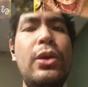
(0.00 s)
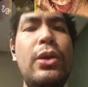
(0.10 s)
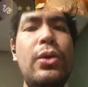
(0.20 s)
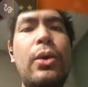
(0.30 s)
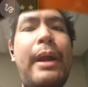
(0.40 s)

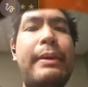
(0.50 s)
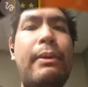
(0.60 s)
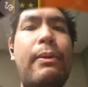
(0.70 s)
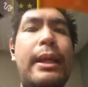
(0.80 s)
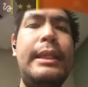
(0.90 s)
would probably
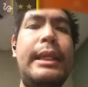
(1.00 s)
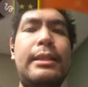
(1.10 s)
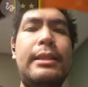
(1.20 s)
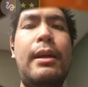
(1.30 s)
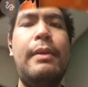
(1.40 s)
want a
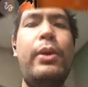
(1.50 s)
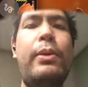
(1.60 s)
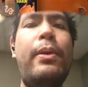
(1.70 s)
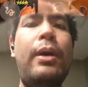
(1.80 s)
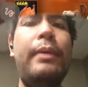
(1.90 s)
6-star
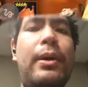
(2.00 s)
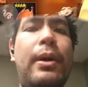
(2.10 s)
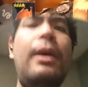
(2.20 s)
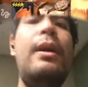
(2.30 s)
Broadmoor